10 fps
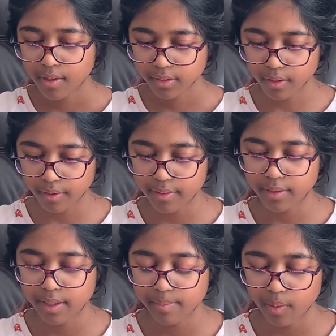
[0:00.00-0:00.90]
Sorry, said
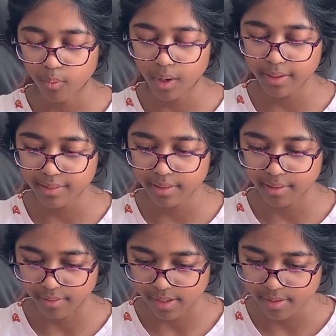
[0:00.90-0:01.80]
Harry, but what's
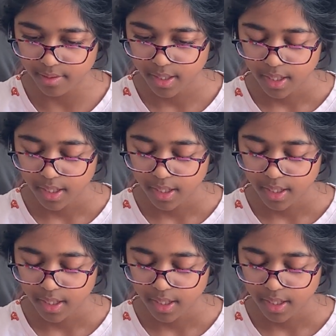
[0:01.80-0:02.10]
curious?